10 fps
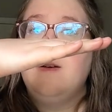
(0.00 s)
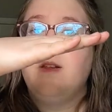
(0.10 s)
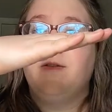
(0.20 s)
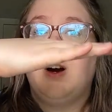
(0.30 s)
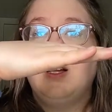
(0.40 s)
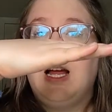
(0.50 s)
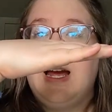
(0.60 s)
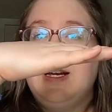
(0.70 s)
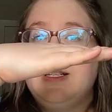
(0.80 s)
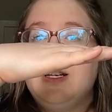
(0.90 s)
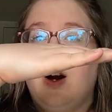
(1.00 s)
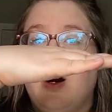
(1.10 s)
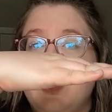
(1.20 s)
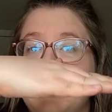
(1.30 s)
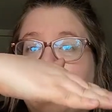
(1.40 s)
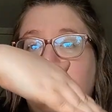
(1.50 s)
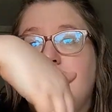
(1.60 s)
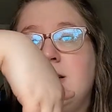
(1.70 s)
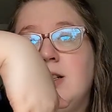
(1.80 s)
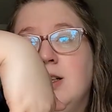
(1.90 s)
the front legs are just
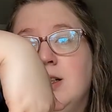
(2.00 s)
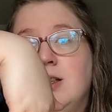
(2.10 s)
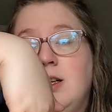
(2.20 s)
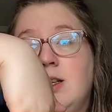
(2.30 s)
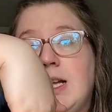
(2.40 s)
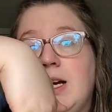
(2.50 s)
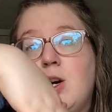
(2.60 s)
gonna let